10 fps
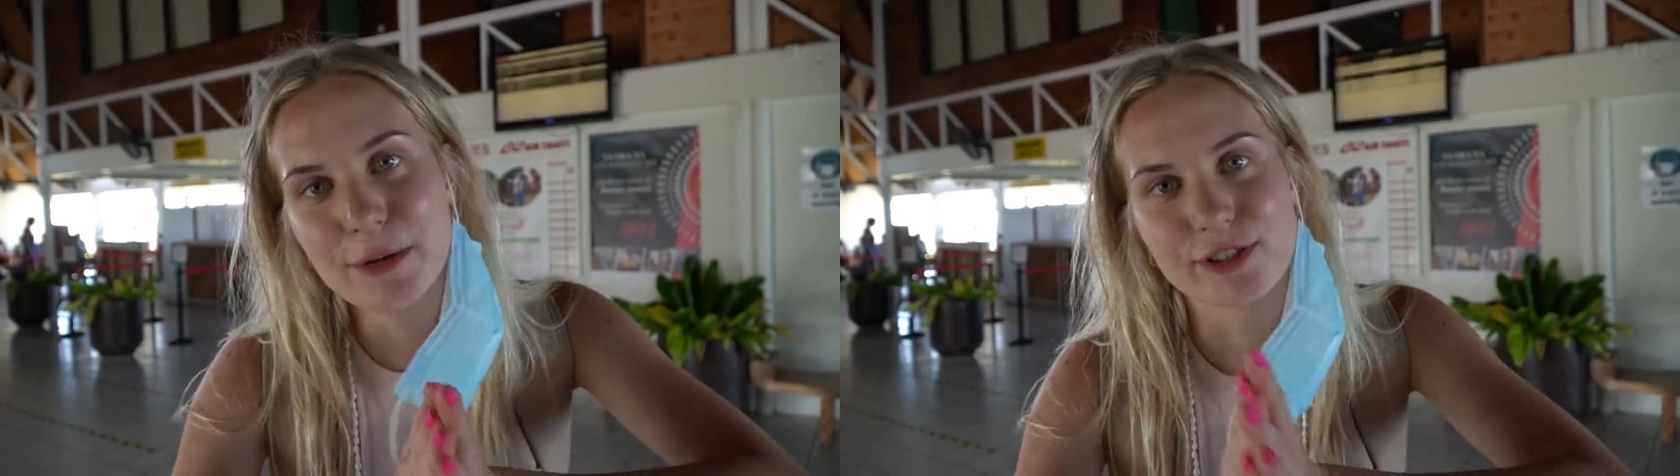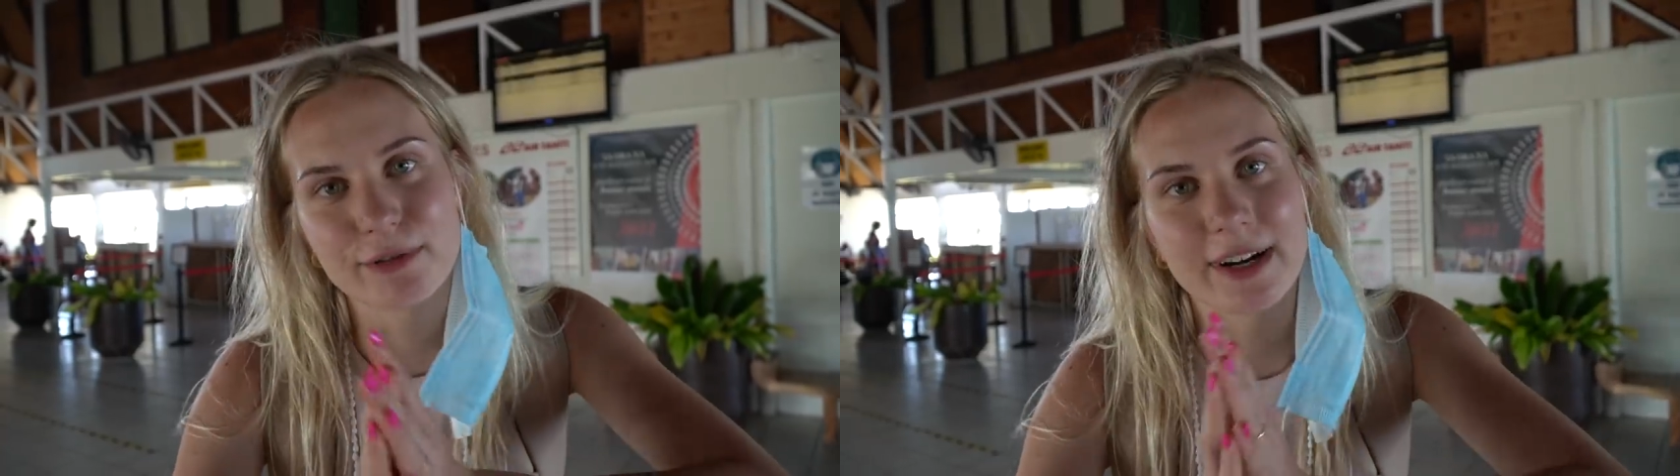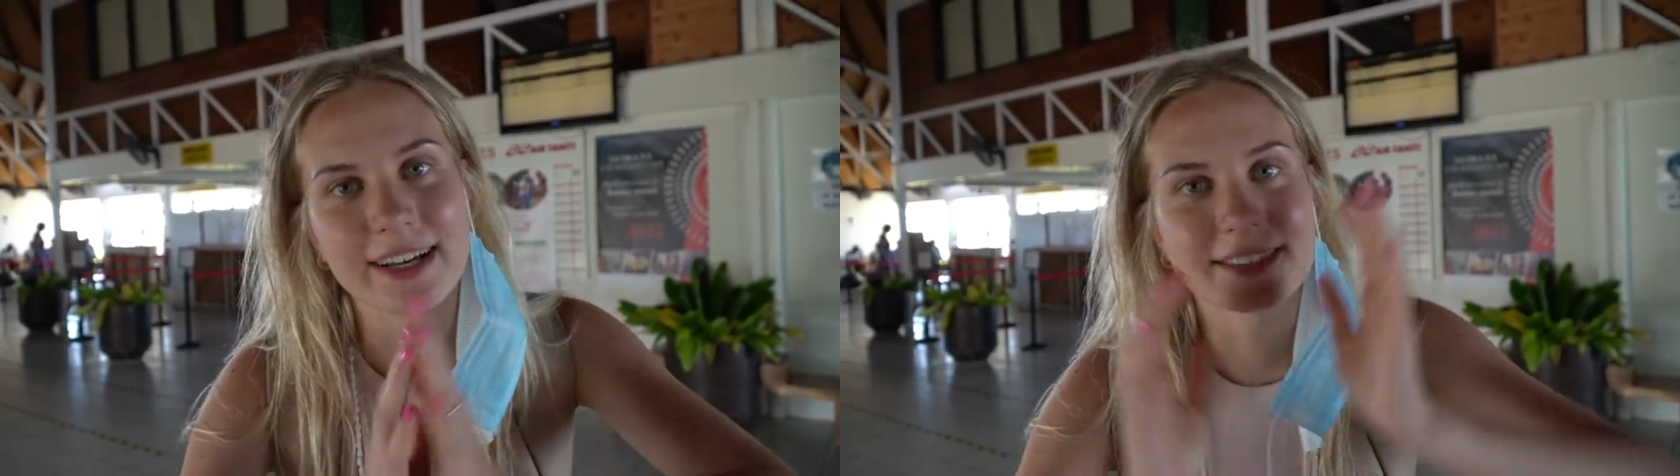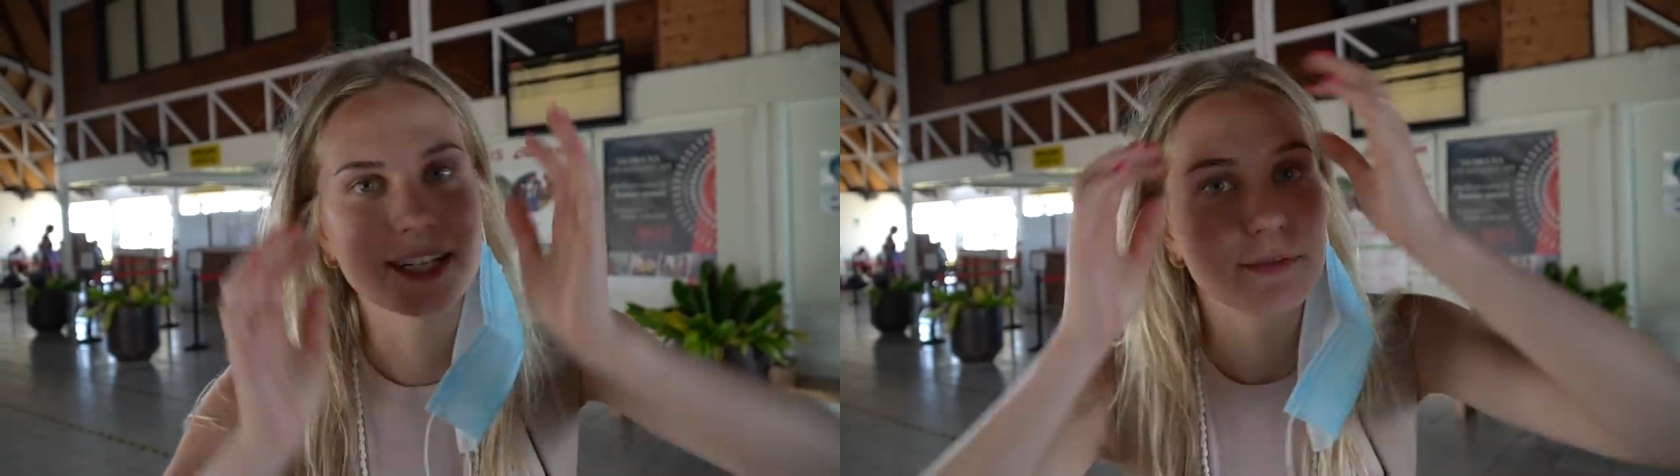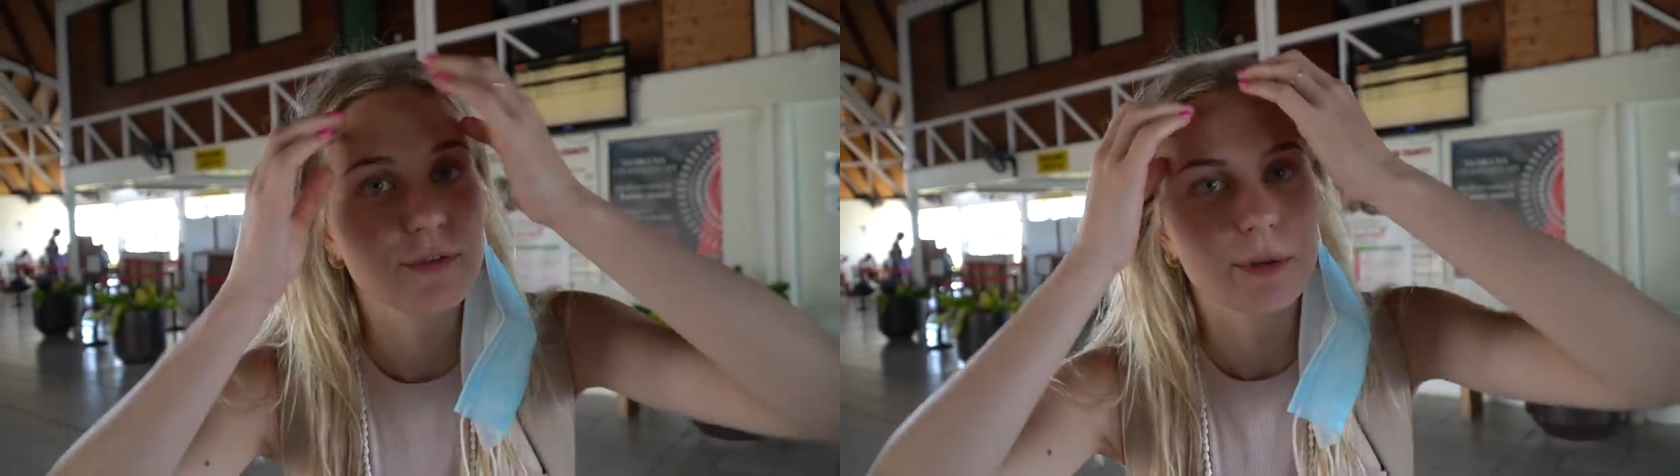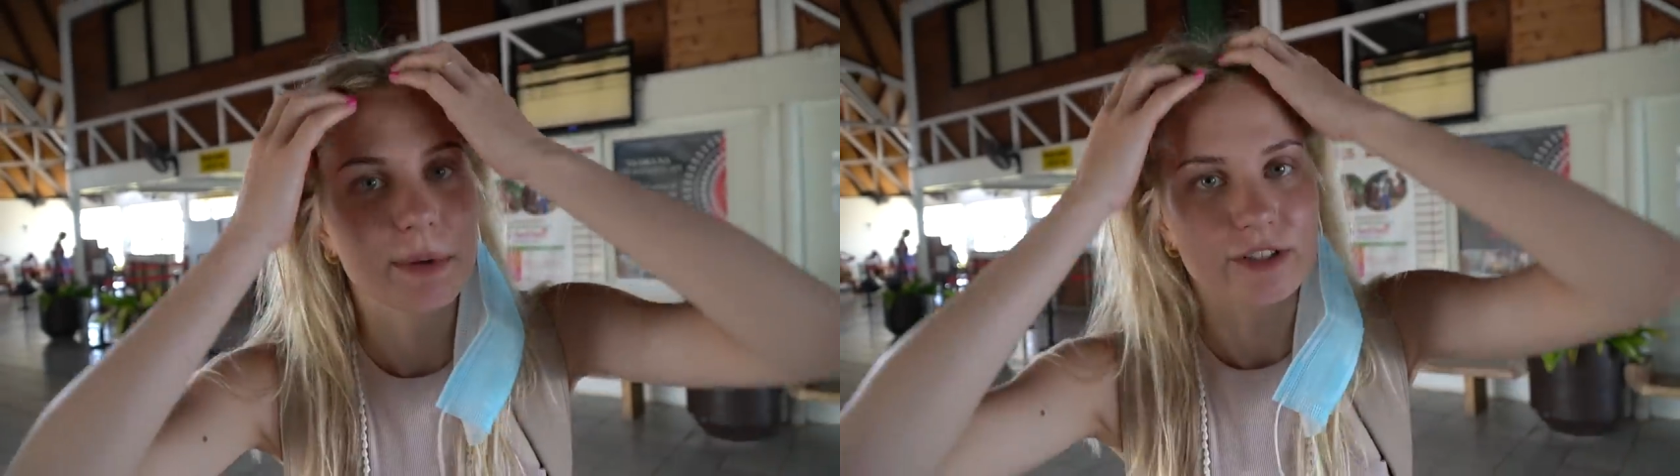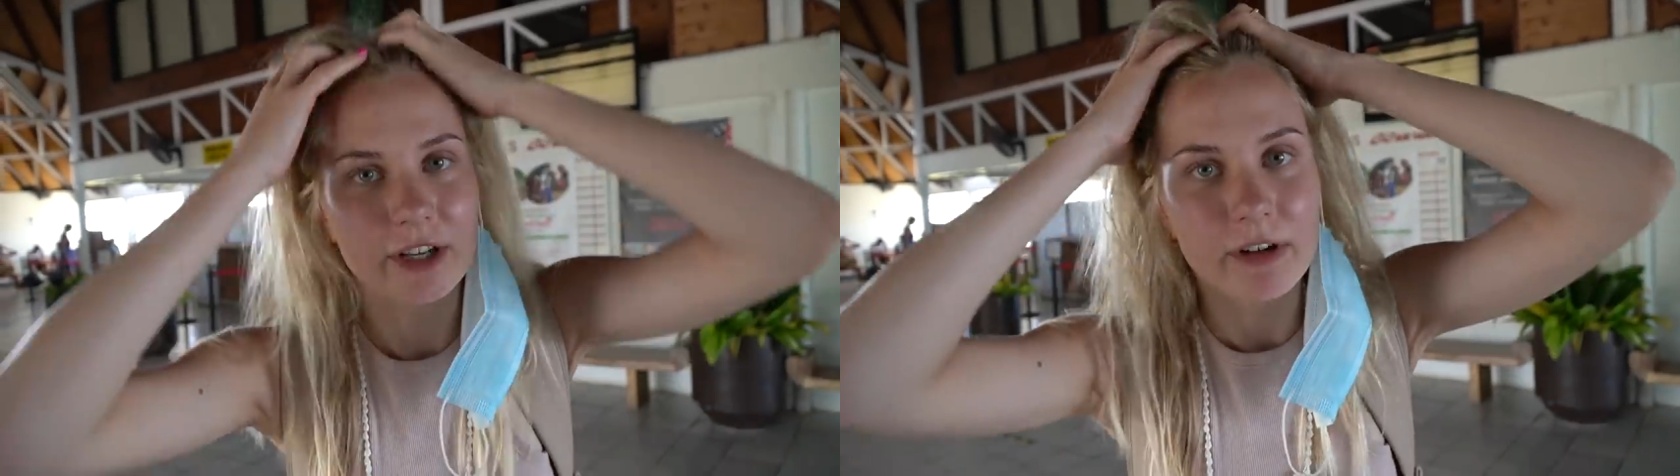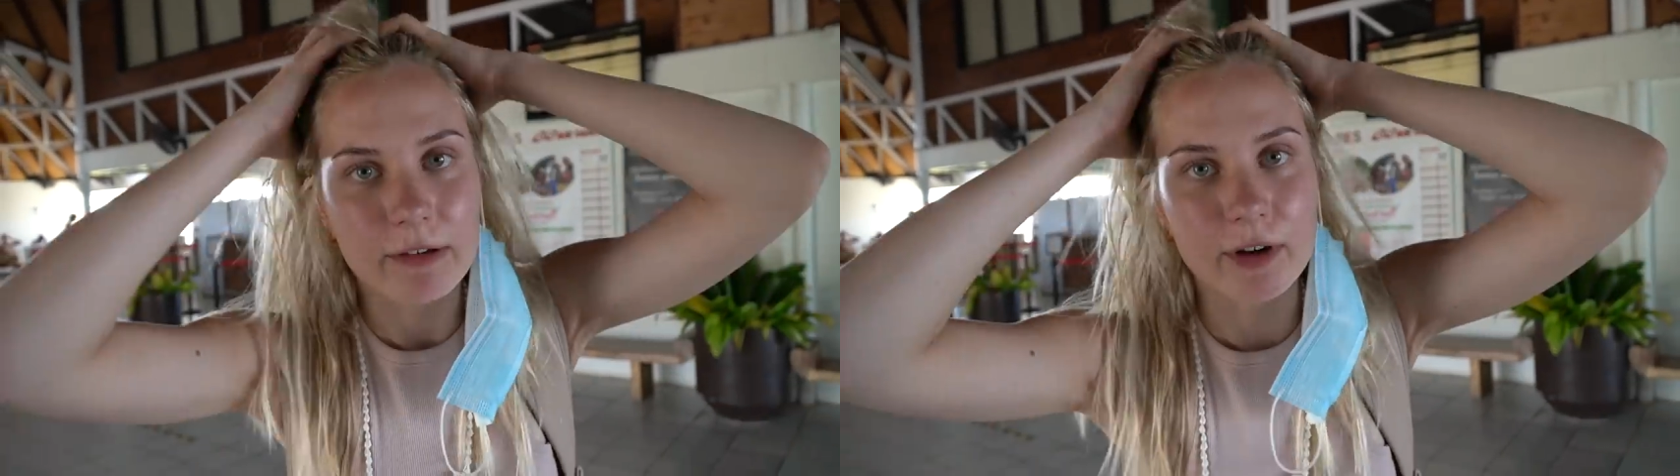which I'm very excited for, because
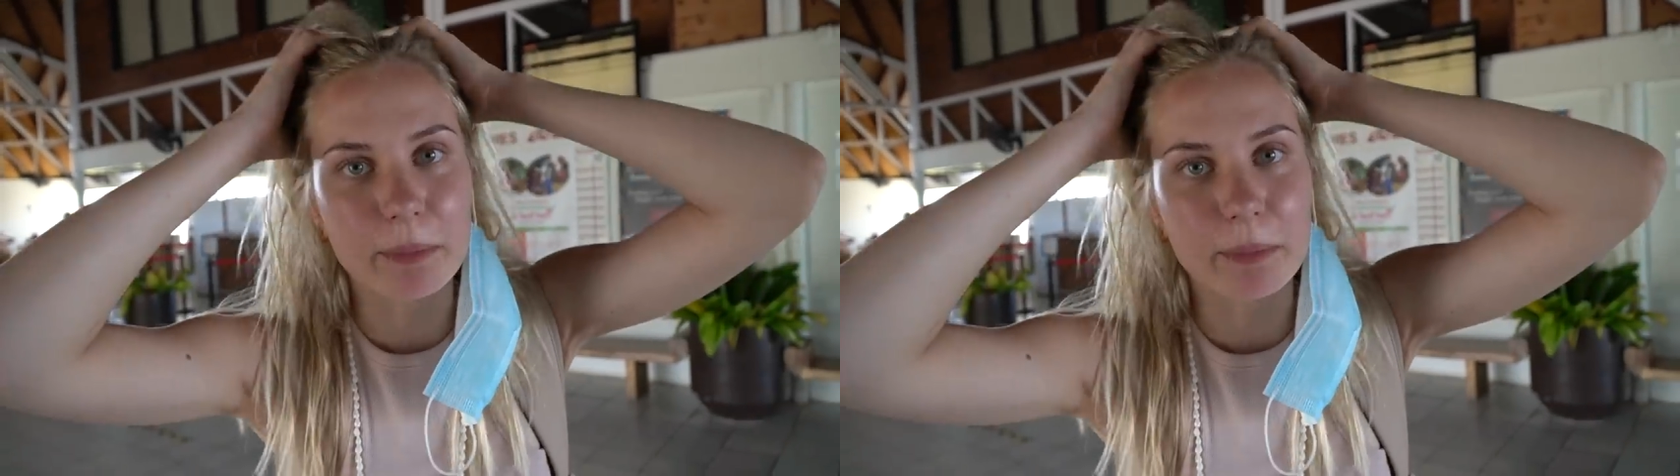I've never